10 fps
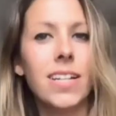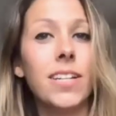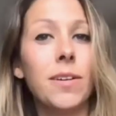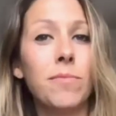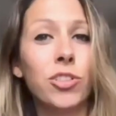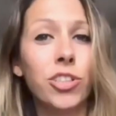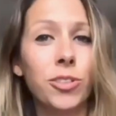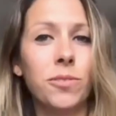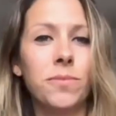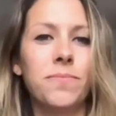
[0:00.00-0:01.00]
Number
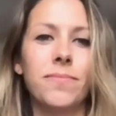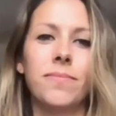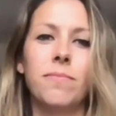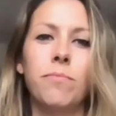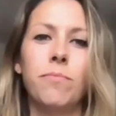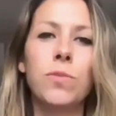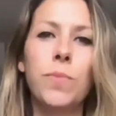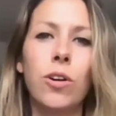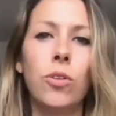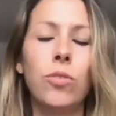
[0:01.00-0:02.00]
two,
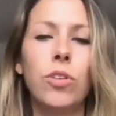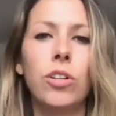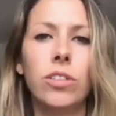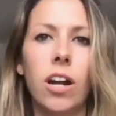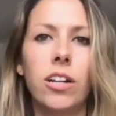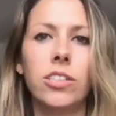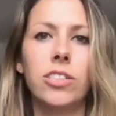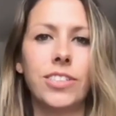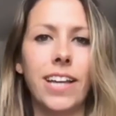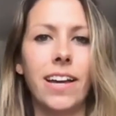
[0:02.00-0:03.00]
postpone large
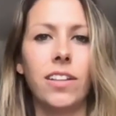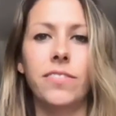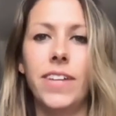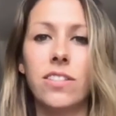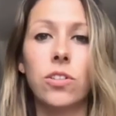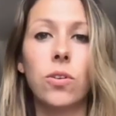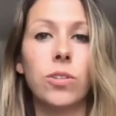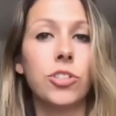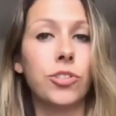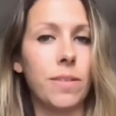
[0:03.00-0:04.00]
scale events or
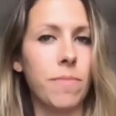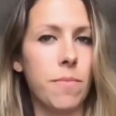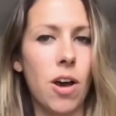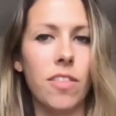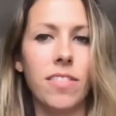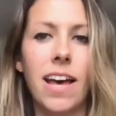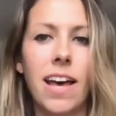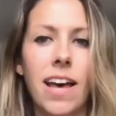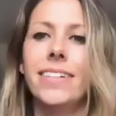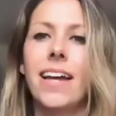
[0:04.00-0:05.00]
stream them
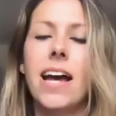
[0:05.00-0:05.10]
online.